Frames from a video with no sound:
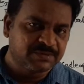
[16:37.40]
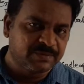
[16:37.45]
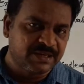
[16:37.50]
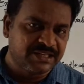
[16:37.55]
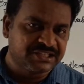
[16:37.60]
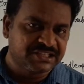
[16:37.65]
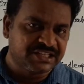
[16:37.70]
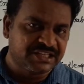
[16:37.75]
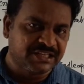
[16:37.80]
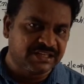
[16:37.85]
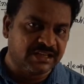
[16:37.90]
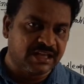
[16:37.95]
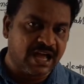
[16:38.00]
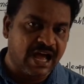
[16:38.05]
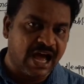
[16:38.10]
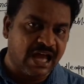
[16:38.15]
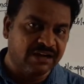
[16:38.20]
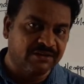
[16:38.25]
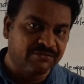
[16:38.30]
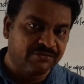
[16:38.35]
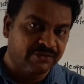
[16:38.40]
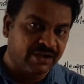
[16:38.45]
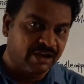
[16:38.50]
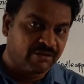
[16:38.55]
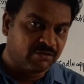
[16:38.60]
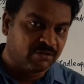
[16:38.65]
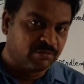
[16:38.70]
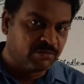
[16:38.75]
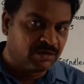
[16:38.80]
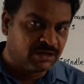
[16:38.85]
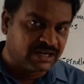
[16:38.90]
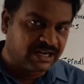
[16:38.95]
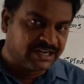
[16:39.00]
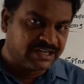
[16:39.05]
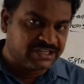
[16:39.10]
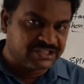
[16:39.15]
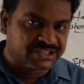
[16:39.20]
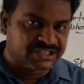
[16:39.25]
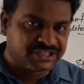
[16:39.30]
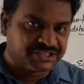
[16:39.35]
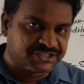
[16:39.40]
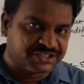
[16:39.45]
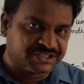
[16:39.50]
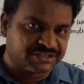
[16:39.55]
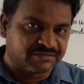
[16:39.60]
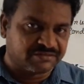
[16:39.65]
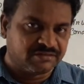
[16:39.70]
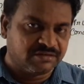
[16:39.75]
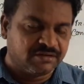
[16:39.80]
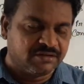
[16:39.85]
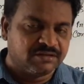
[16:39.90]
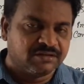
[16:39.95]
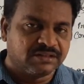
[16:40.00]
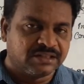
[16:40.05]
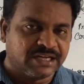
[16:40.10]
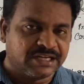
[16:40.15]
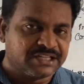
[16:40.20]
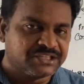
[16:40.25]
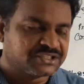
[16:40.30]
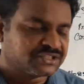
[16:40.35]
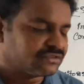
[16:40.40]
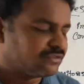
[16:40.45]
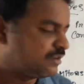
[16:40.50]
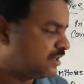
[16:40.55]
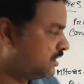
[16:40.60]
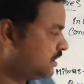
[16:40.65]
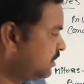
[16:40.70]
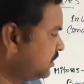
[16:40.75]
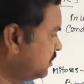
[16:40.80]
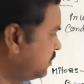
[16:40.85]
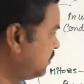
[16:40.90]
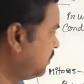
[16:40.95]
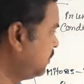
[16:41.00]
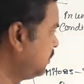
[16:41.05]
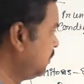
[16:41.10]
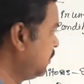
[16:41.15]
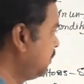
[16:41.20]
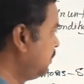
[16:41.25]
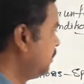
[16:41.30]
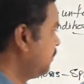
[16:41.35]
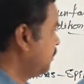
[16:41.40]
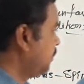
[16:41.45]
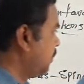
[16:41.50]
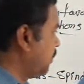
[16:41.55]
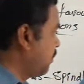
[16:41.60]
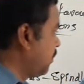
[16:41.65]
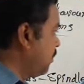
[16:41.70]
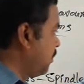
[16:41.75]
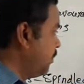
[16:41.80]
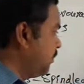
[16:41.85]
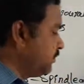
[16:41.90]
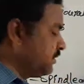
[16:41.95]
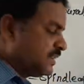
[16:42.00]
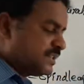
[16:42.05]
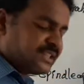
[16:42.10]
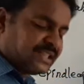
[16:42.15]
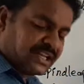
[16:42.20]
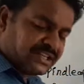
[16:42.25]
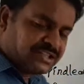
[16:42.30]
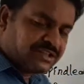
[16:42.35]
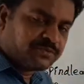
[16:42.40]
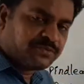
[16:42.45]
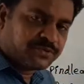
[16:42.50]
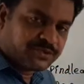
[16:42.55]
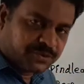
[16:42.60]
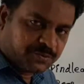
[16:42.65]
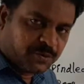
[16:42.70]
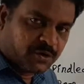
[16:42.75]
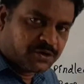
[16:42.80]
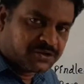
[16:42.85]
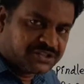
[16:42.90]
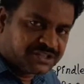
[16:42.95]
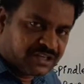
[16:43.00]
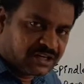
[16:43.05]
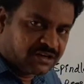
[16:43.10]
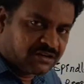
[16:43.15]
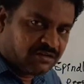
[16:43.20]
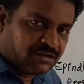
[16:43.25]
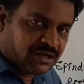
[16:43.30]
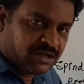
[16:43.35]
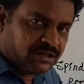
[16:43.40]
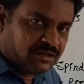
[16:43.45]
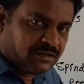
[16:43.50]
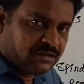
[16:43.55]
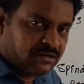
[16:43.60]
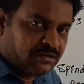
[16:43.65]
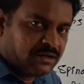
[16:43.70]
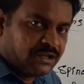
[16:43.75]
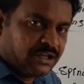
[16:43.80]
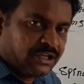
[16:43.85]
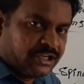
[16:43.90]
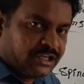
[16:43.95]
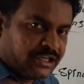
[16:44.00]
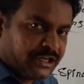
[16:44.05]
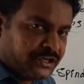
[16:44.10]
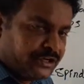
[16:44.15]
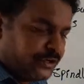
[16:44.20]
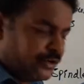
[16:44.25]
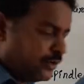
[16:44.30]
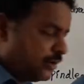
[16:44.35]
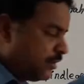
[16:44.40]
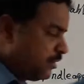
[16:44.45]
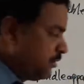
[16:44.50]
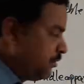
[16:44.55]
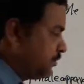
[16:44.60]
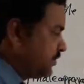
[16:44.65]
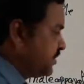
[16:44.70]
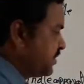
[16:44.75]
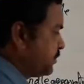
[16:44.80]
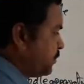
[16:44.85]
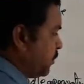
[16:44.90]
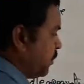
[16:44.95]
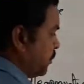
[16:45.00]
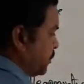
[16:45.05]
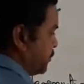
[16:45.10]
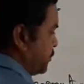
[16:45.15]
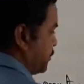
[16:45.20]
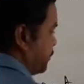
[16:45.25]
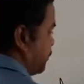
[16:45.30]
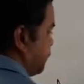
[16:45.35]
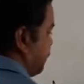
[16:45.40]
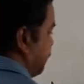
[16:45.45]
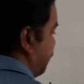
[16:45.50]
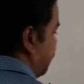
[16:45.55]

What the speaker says: place in unfavorable conditions, that is called such spores are called endospores.